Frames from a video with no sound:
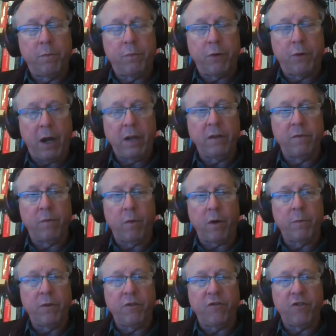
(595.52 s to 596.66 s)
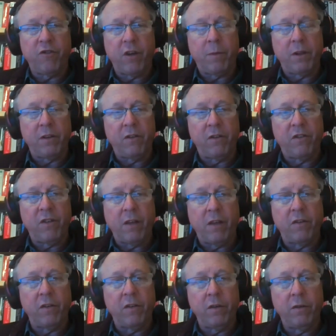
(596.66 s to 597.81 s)
pride of workmanship and this
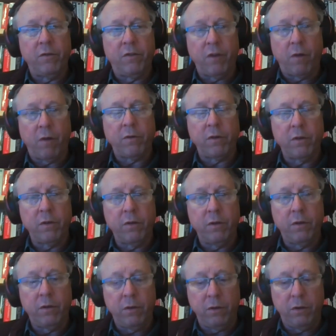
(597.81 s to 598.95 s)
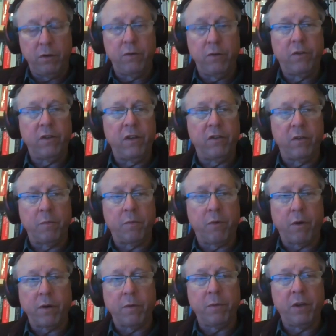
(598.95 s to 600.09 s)
sense that you don't lose these
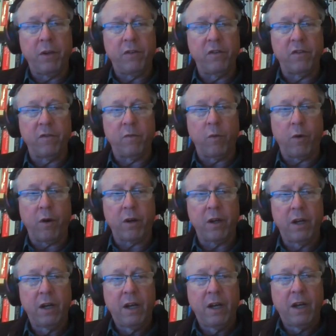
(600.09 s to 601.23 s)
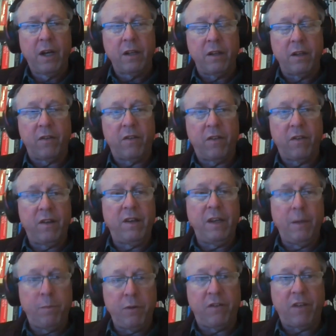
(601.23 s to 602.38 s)
important pieces of work that's
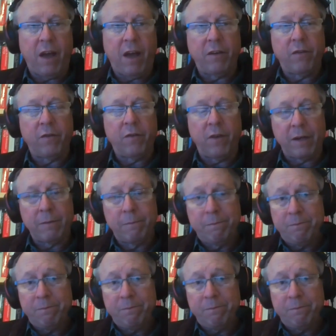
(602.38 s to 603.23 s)
deeply satisfying.